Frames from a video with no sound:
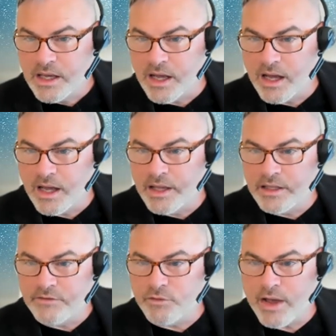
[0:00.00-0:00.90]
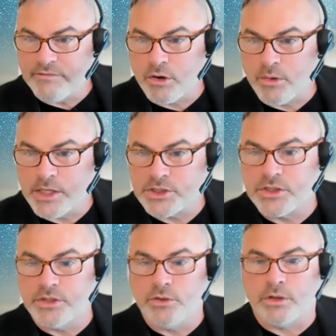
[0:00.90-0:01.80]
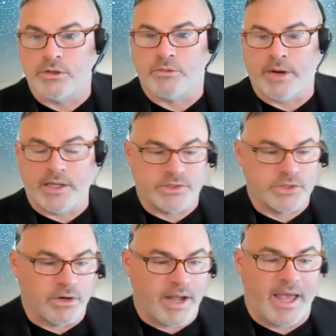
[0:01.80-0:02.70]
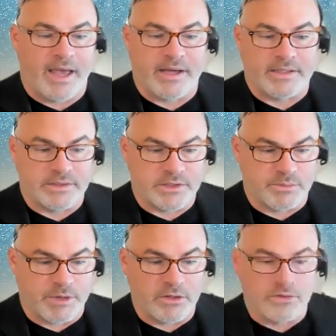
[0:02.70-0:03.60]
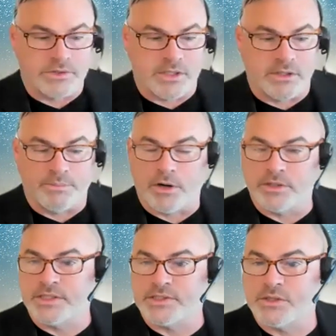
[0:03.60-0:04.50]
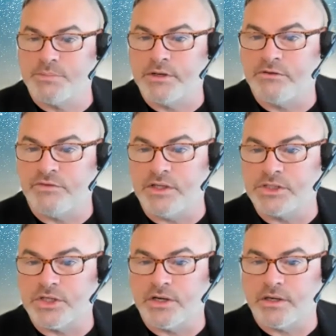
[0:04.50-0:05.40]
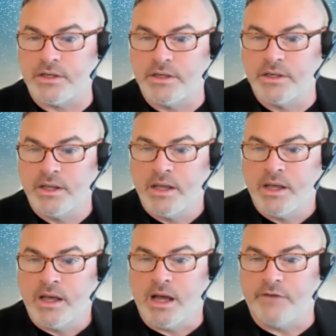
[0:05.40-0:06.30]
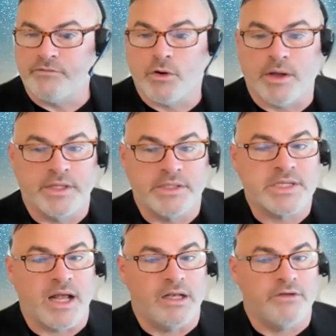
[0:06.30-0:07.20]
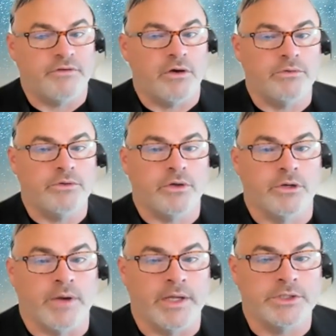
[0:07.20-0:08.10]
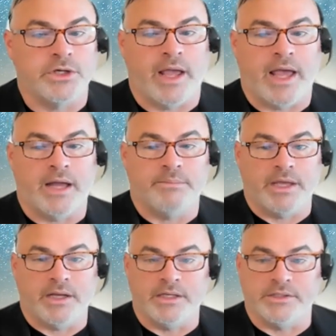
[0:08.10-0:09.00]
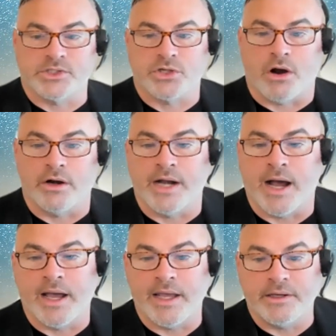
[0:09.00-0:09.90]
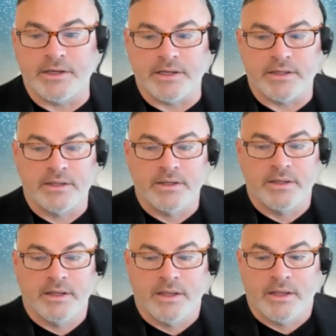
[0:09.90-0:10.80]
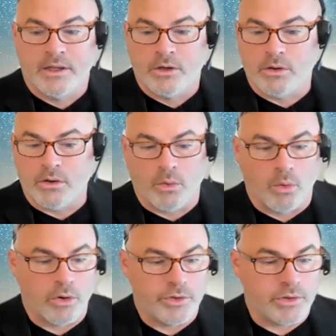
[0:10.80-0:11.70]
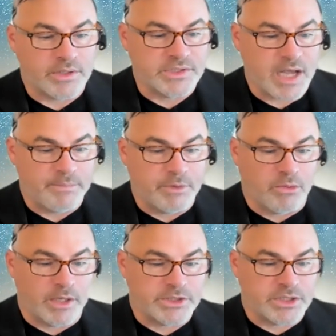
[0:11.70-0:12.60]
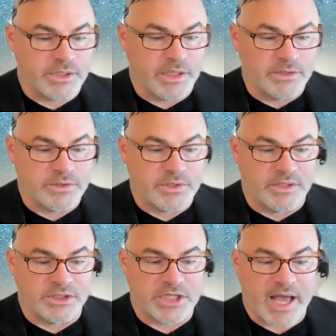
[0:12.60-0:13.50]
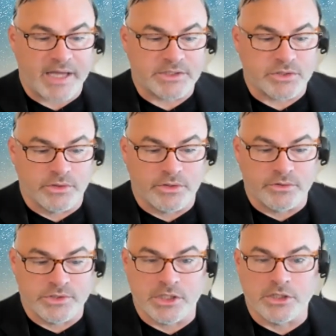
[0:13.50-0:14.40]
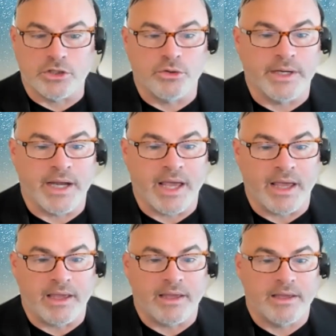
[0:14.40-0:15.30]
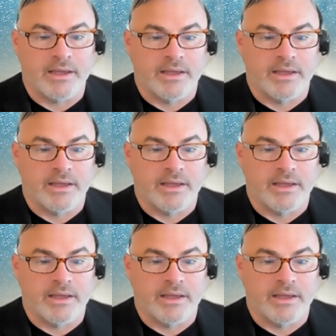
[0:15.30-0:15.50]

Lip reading: If you have a question, you can raise your hand by using the participant feature. If you're on the telephone, you can raise your hand by hitting *9, or you can type a question into the chat or use the Q&A.